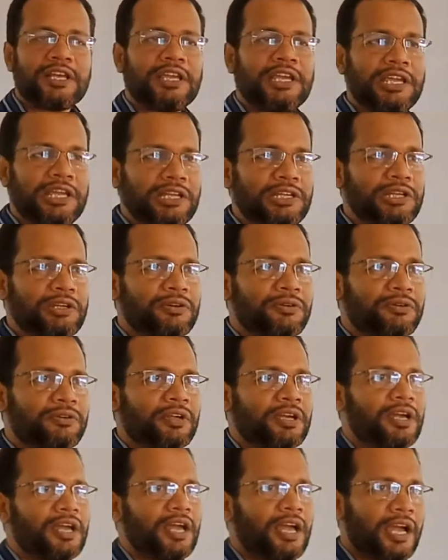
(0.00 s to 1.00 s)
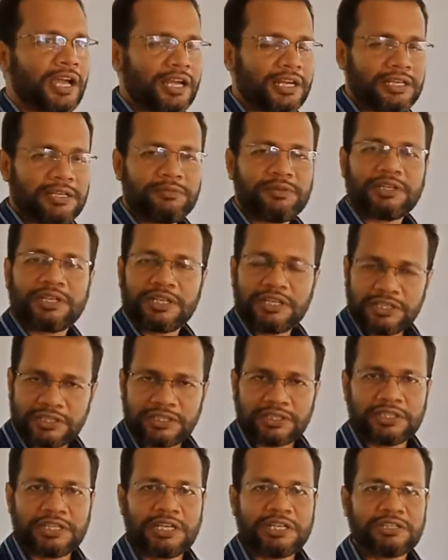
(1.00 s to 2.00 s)
in your academic
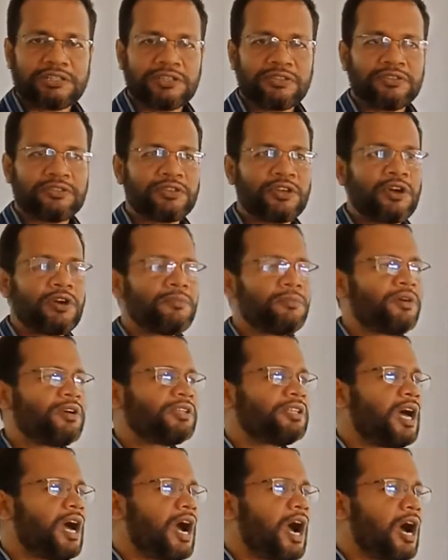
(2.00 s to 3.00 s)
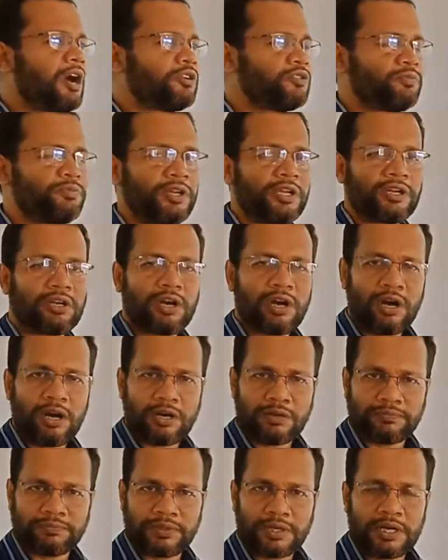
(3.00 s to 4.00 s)
institutions for the outbreak
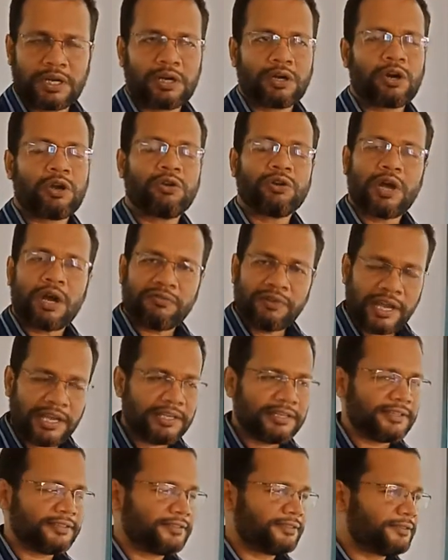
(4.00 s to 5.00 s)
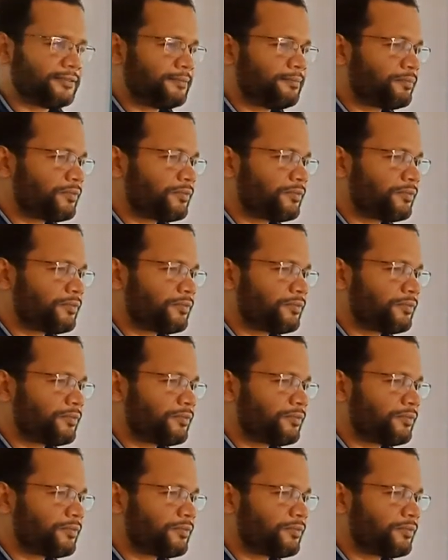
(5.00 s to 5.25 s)
of coronavirus.